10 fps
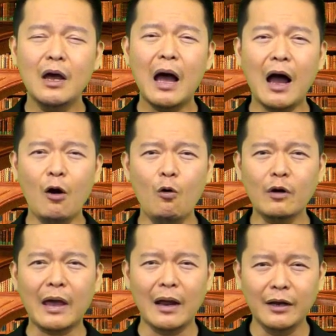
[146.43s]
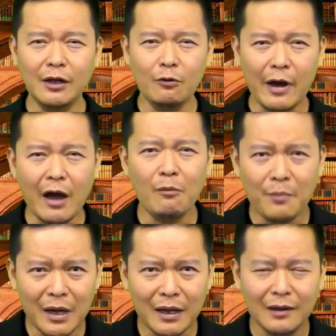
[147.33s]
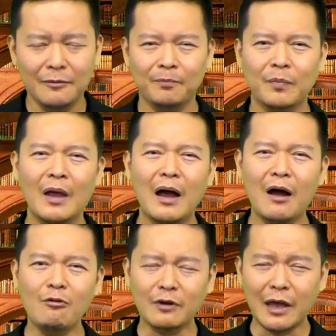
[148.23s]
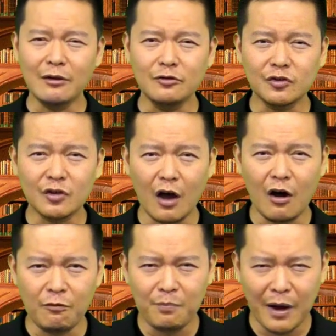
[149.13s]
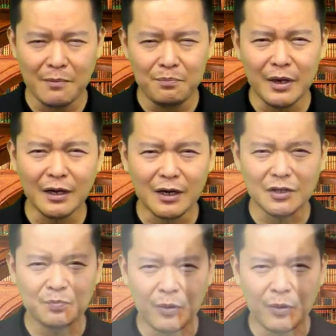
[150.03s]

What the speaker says: How can you help me? How can you solve my biggest